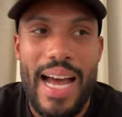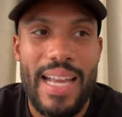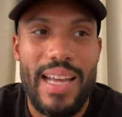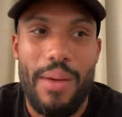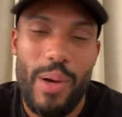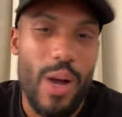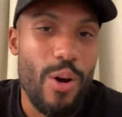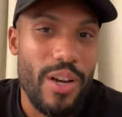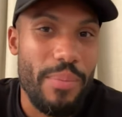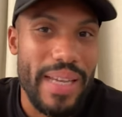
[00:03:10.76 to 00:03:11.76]
And we're
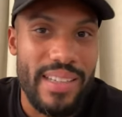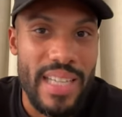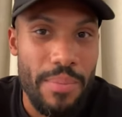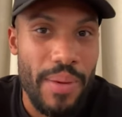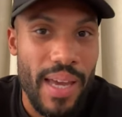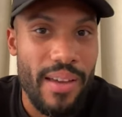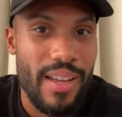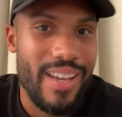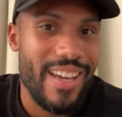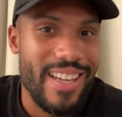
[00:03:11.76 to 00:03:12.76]
going a bit deep here,
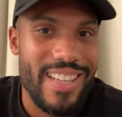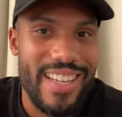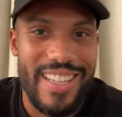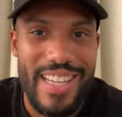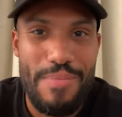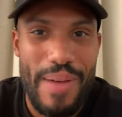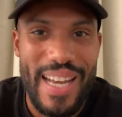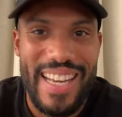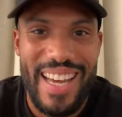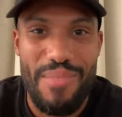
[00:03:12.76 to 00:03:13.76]
in a deep
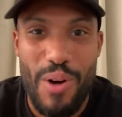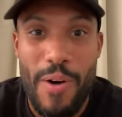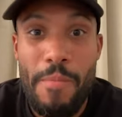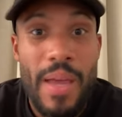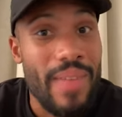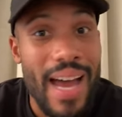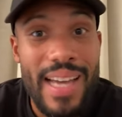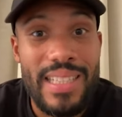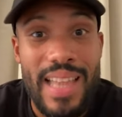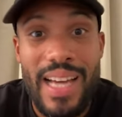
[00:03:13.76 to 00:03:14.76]
end here, but that
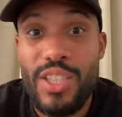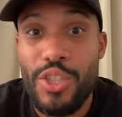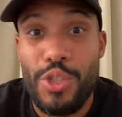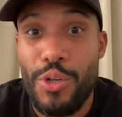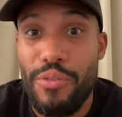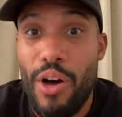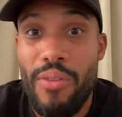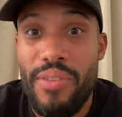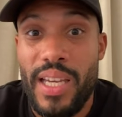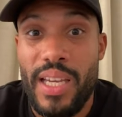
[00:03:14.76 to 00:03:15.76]
is, that's the truth
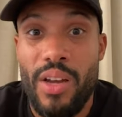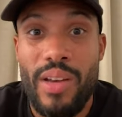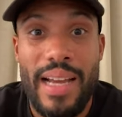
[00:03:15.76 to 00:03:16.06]
of it, you know?